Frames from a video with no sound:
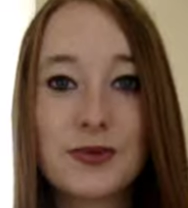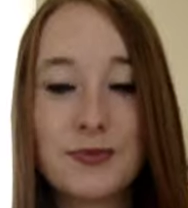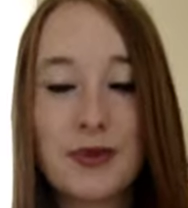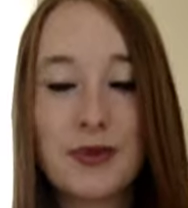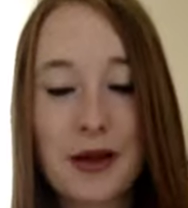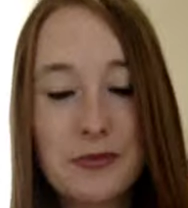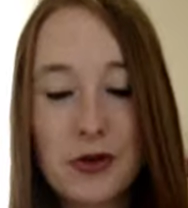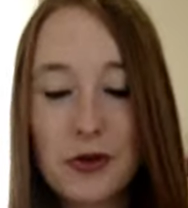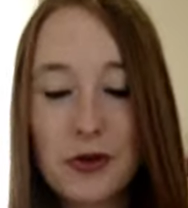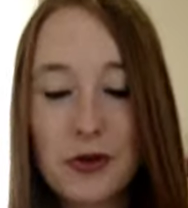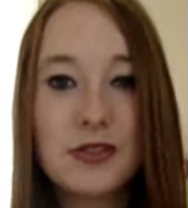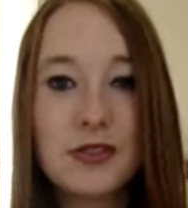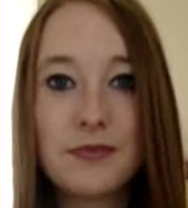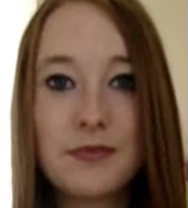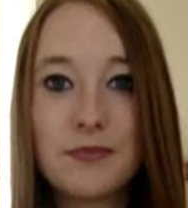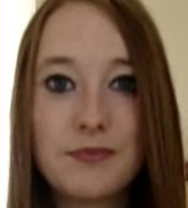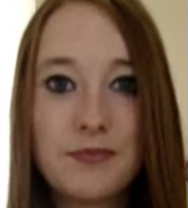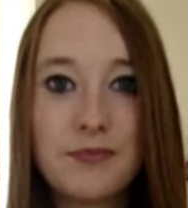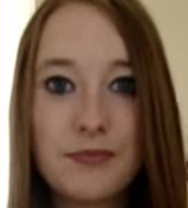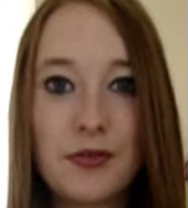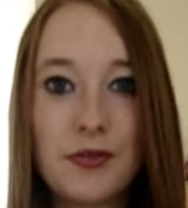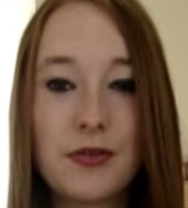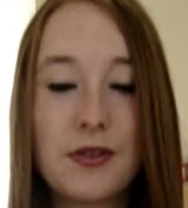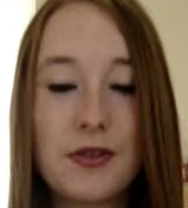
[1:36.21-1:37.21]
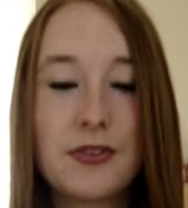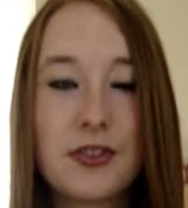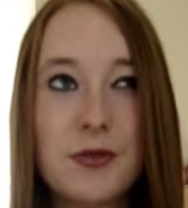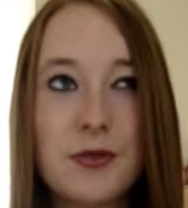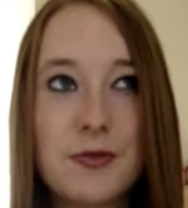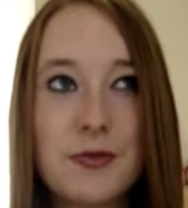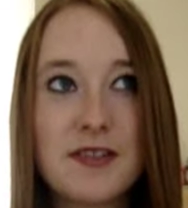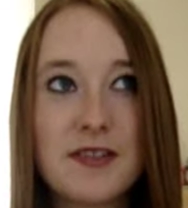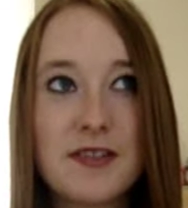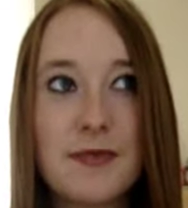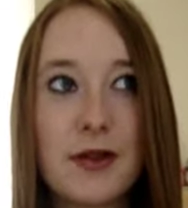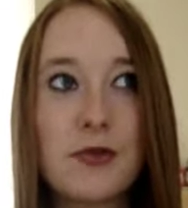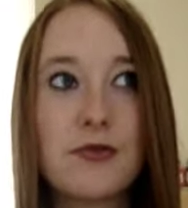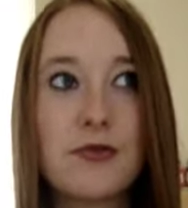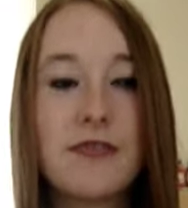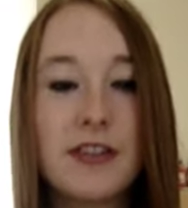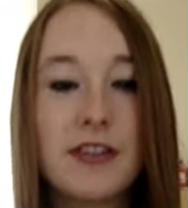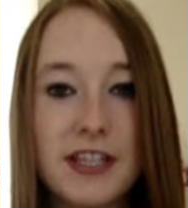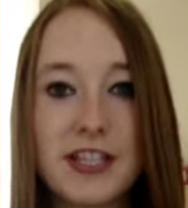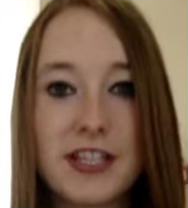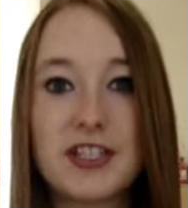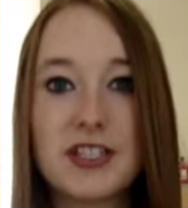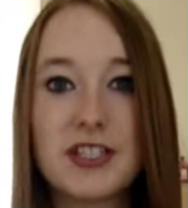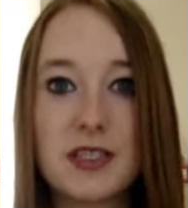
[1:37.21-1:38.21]
but I'm not going to put too much of my own
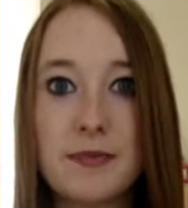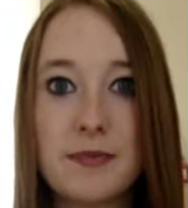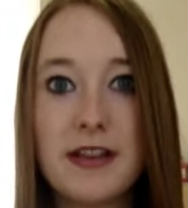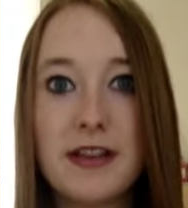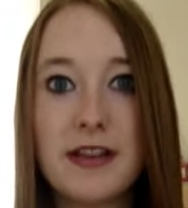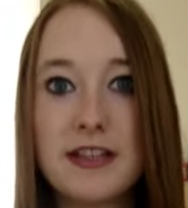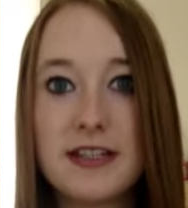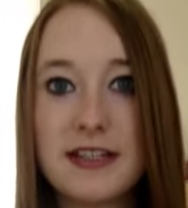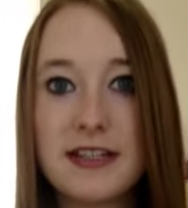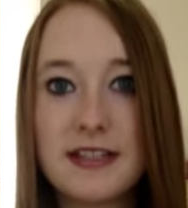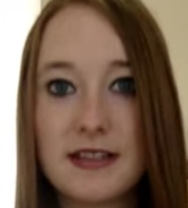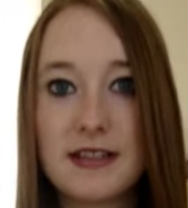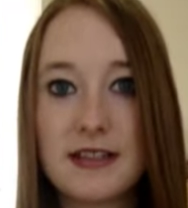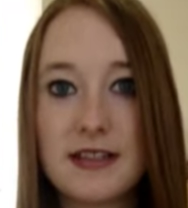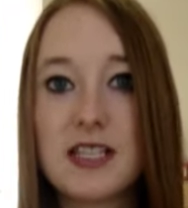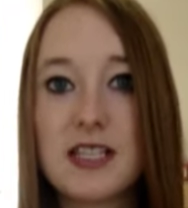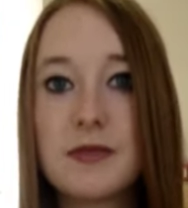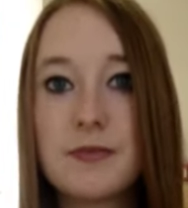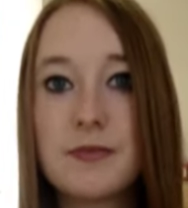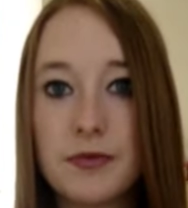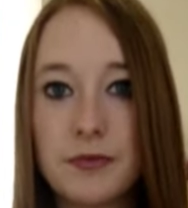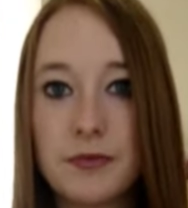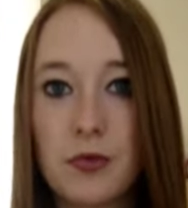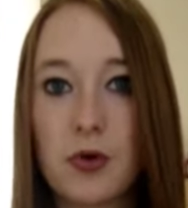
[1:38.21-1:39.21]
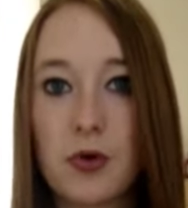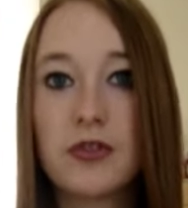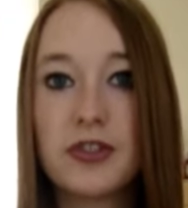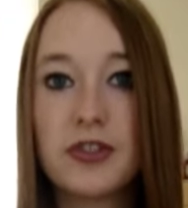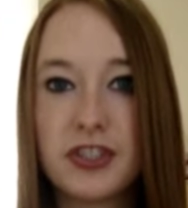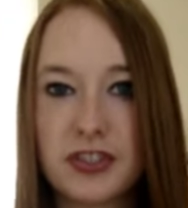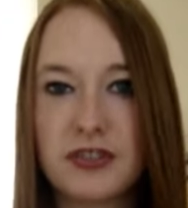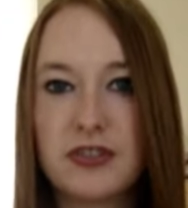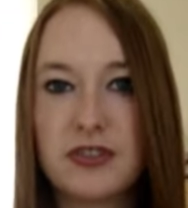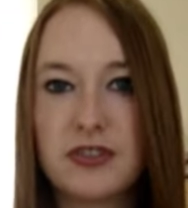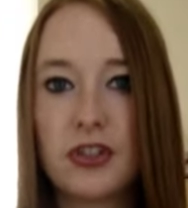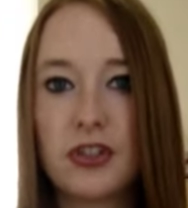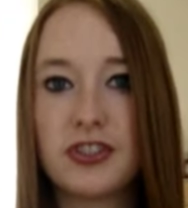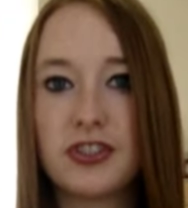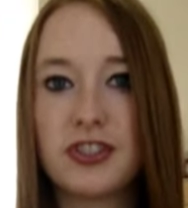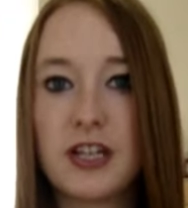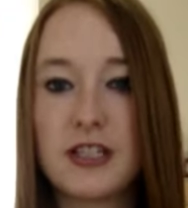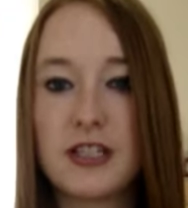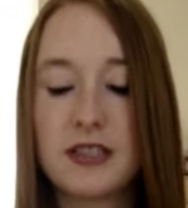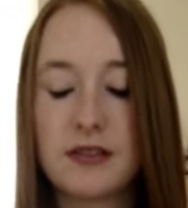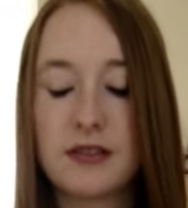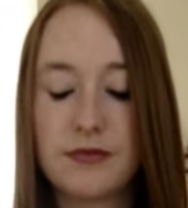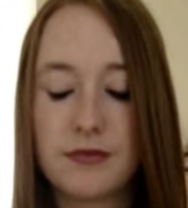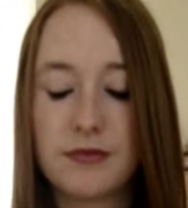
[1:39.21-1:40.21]
religious opinion into this, but more just judge it
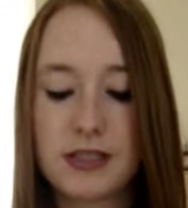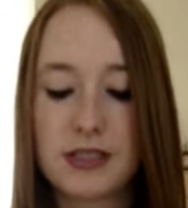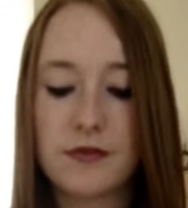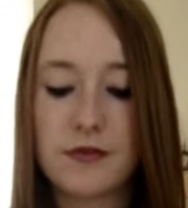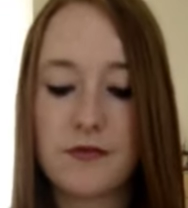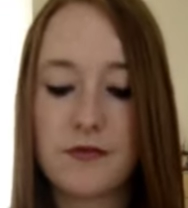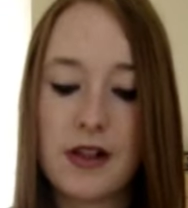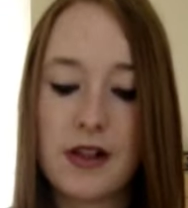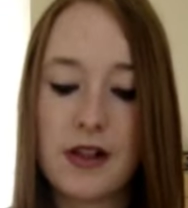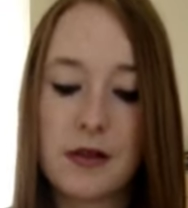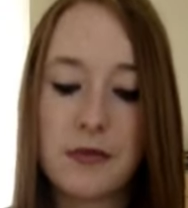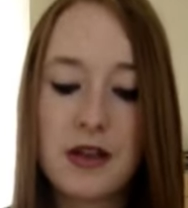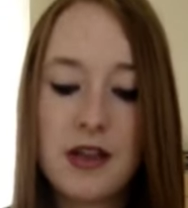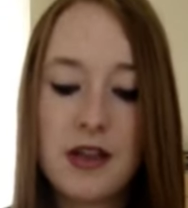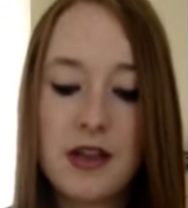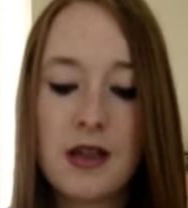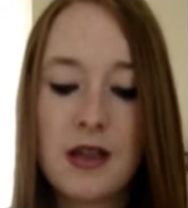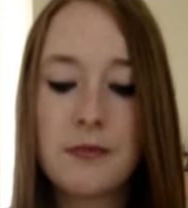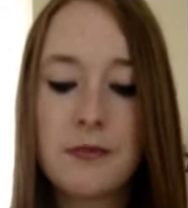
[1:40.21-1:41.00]
as a, as a film.